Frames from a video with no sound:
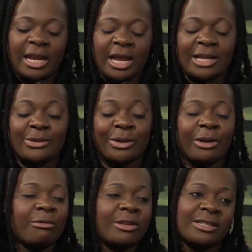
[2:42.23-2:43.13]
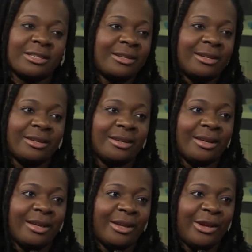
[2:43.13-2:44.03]
And I took a risk,
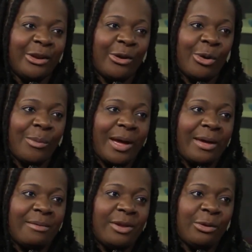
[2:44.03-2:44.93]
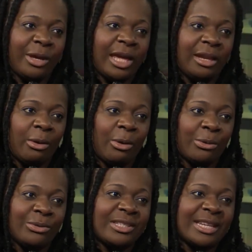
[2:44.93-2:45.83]
you know, by you know getting all
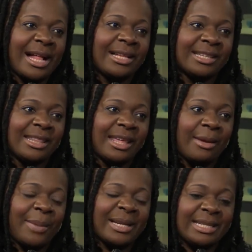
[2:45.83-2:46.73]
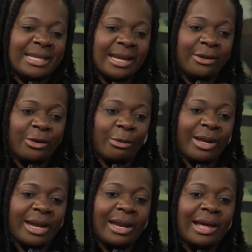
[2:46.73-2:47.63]
those styles in there. But yet, you know,
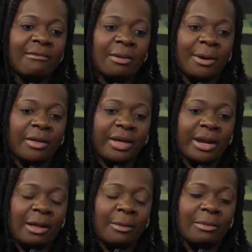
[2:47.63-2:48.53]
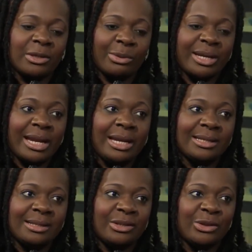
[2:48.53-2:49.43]
what I love about that album is when I
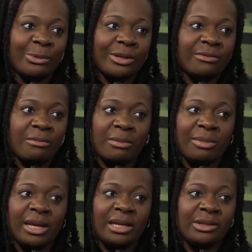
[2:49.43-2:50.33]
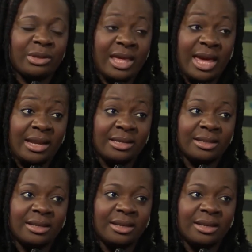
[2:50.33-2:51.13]
listened to it from the beginning to the end,